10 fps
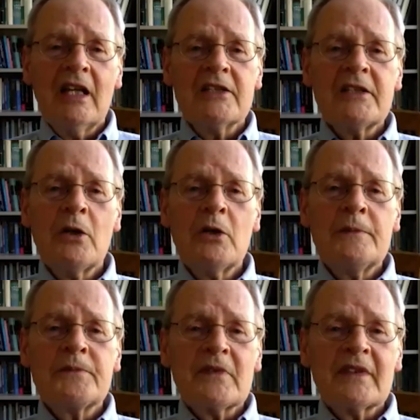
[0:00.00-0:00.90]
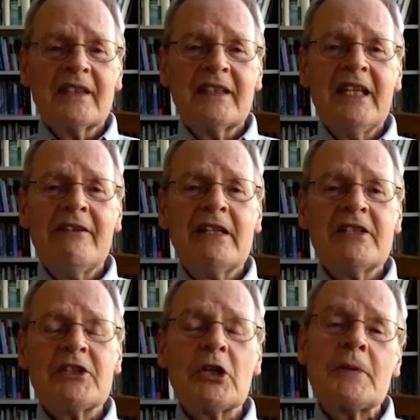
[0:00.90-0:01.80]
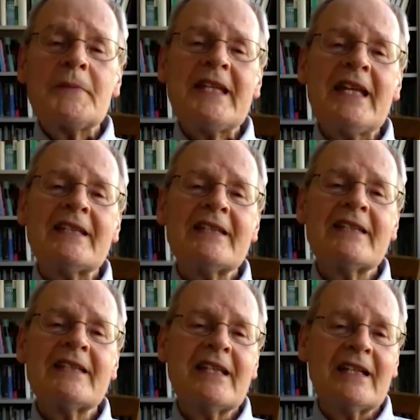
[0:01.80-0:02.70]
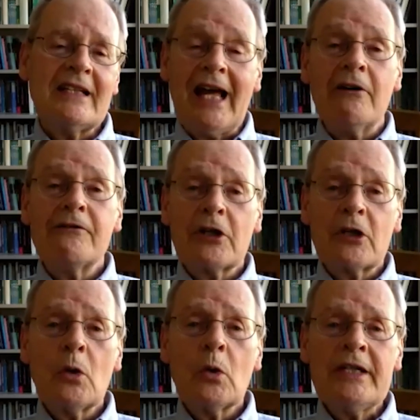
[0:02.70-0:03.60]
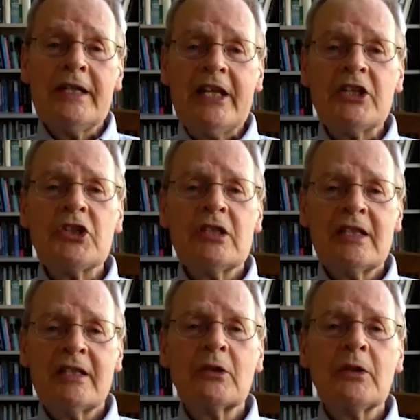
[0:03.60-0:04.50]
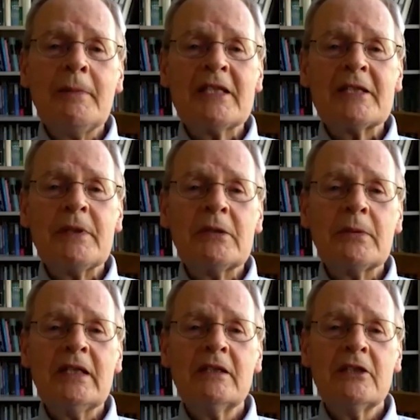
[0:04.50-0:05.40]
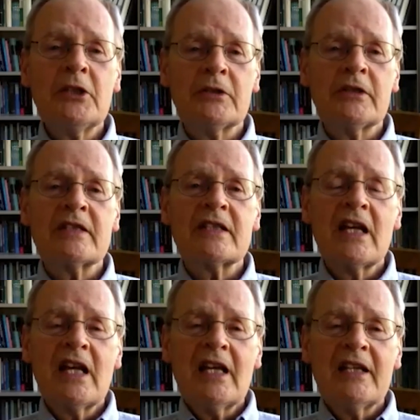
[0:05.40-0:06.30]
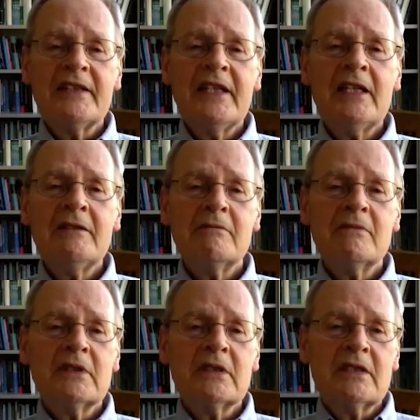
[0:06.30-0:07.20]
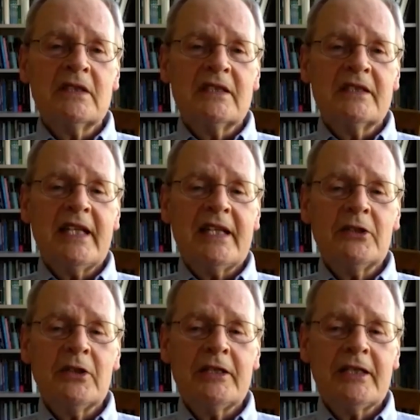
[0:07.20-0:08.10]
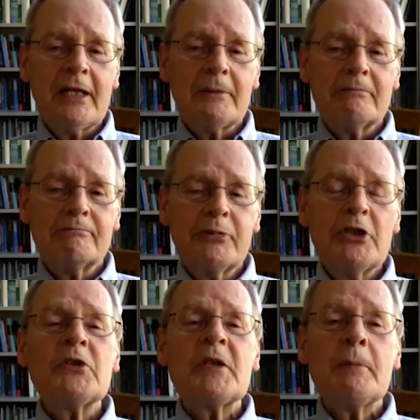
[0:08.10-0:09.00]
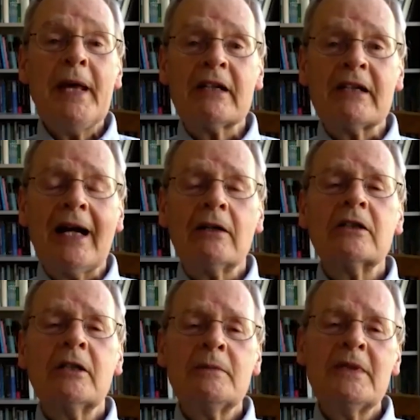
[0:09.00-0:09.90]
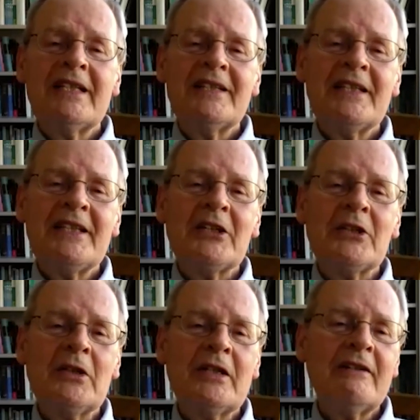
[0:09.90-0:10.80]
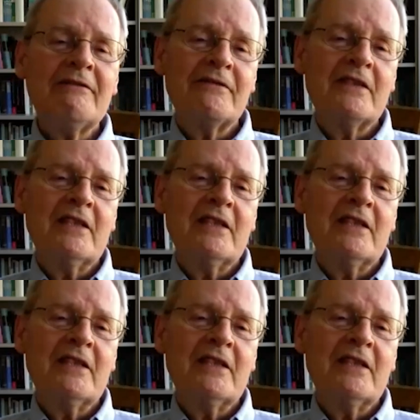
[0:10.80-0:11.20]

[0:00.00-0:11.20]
So given circumstances that allow for coordination and agreements between the donors, then they could uh, produce a better outcome than they could if